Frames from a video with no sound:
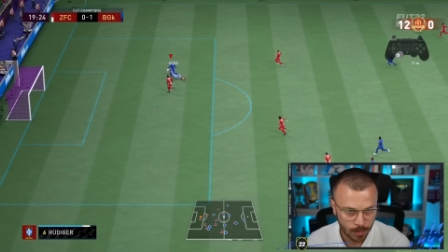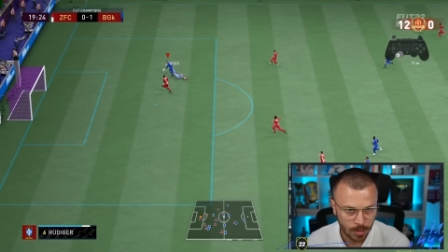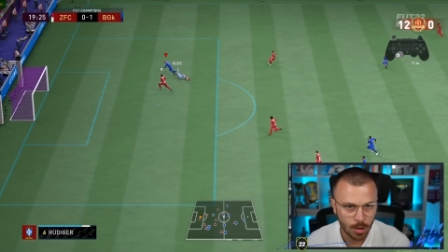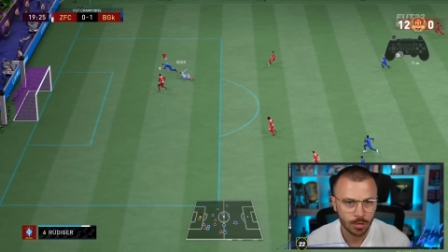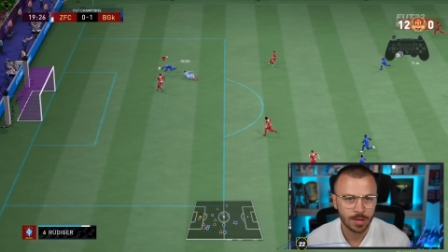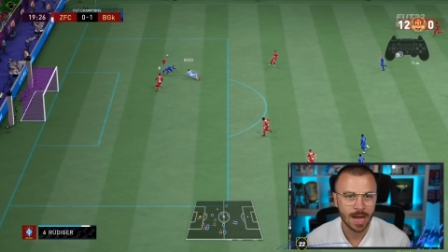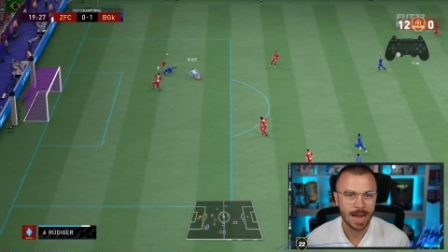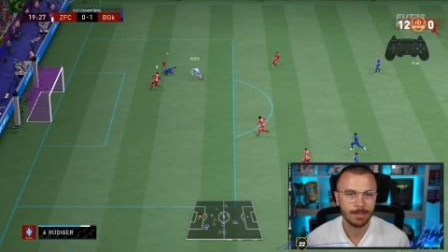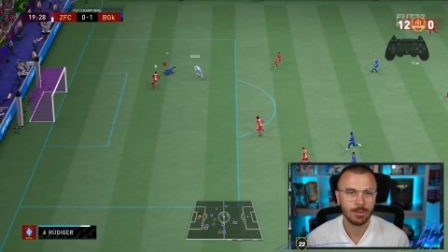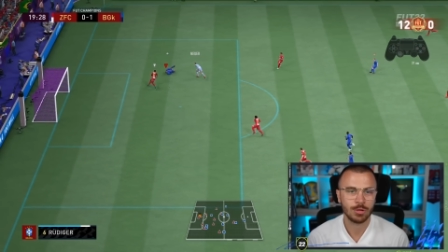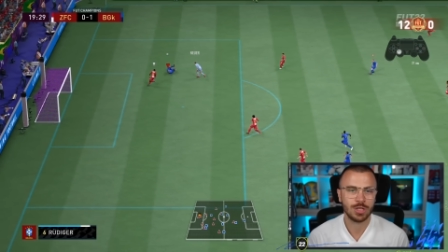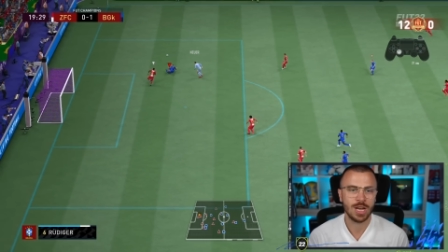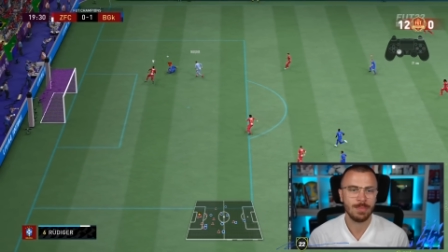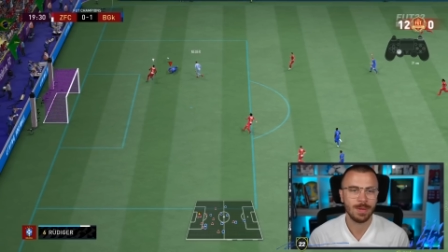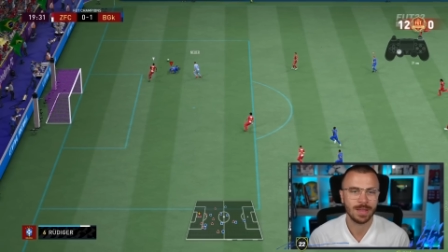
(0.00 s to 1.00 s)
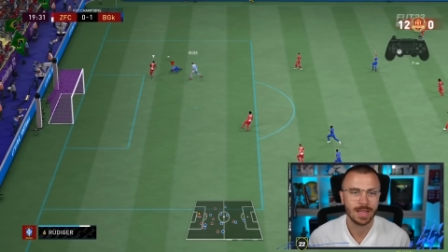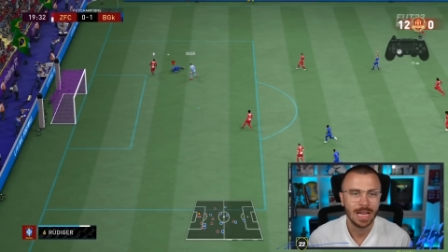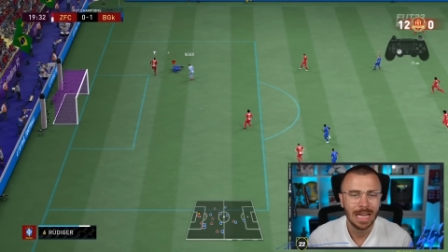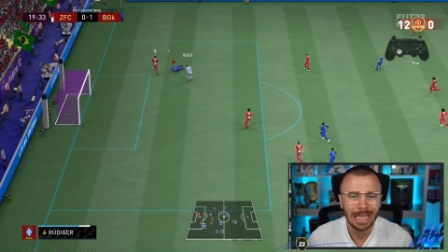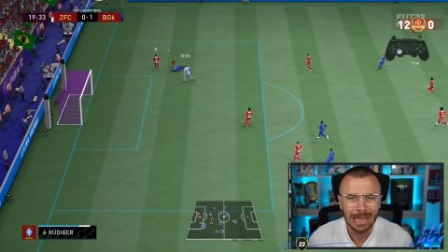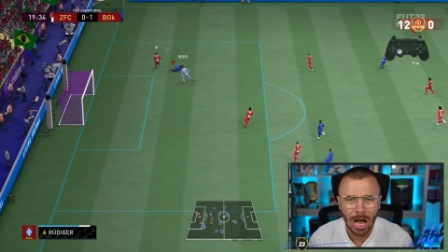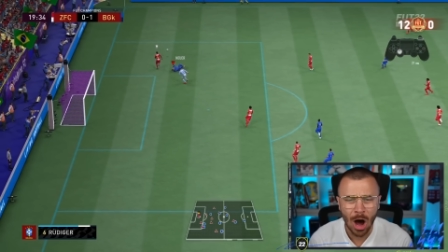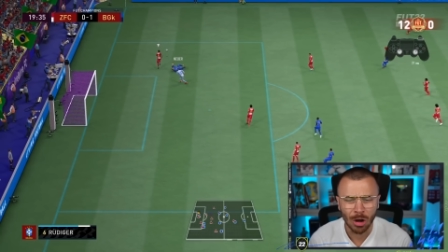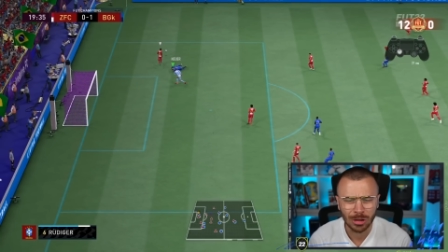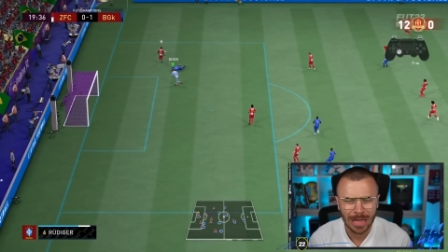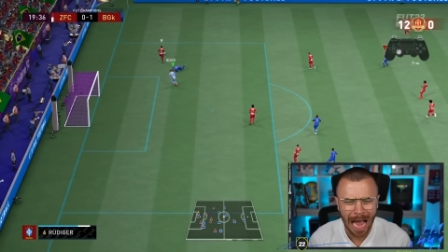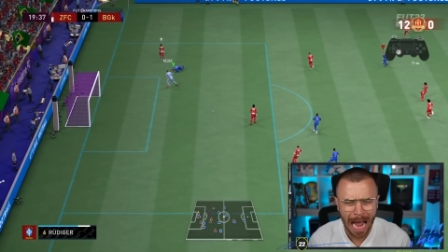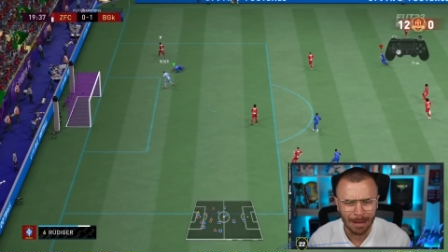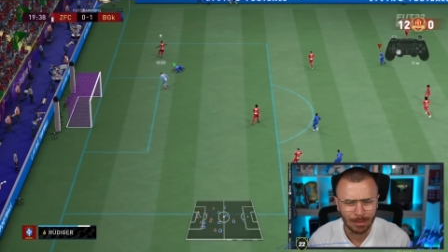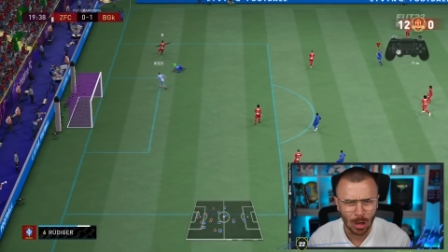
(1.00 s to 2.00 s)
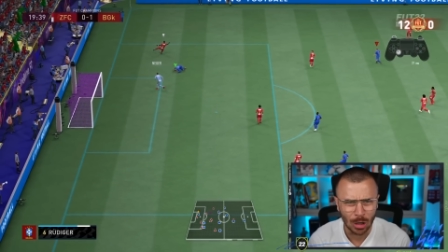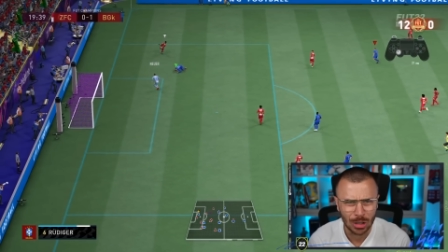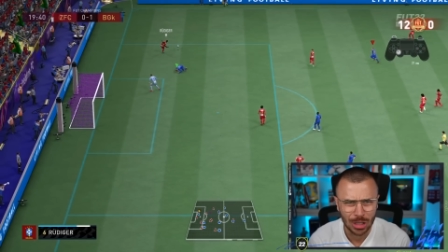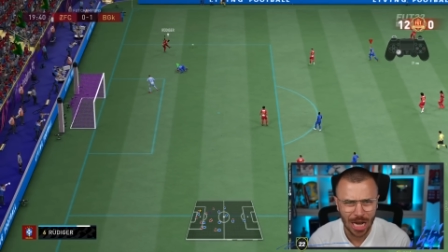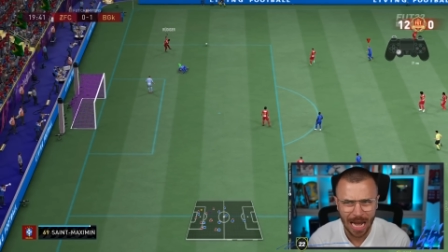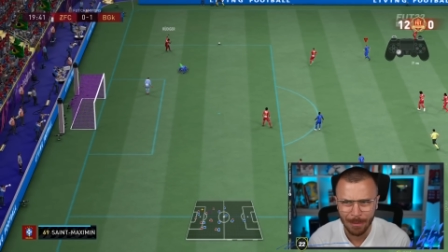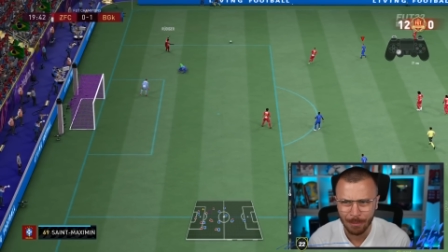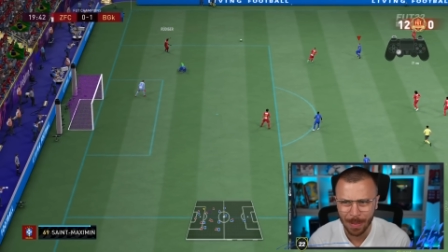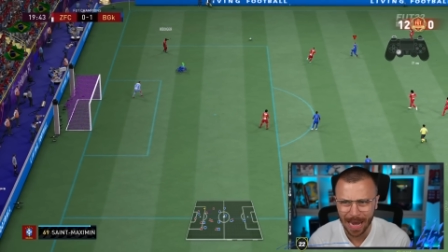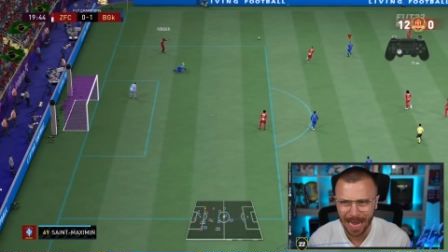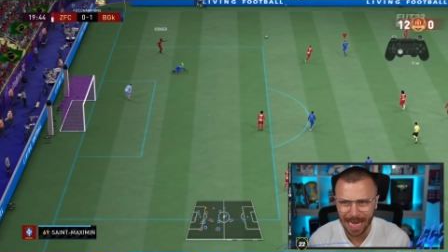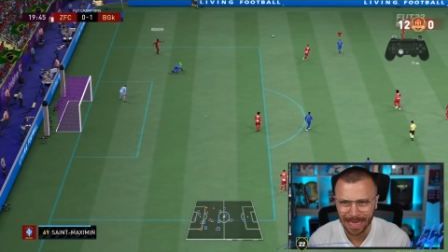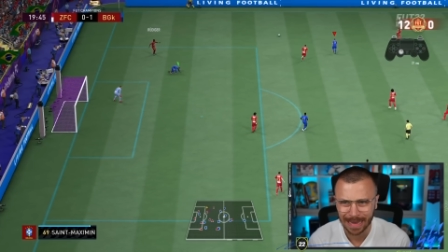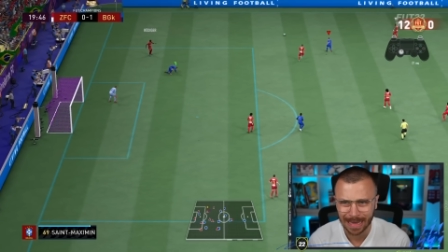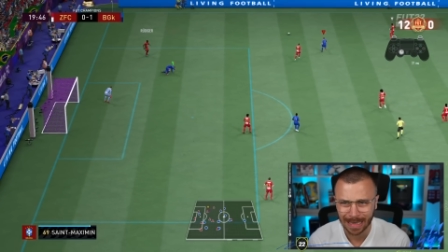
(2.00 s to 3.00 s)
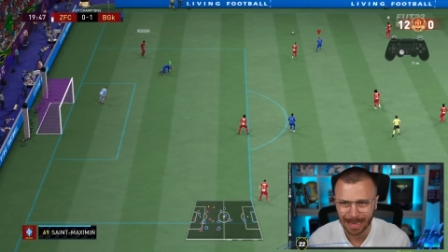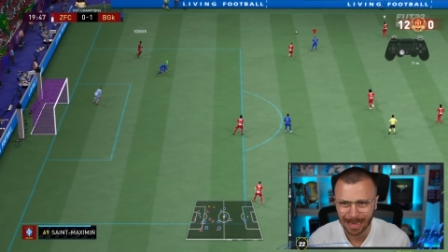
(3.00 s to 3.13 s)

No time to chip it. No time to chip it!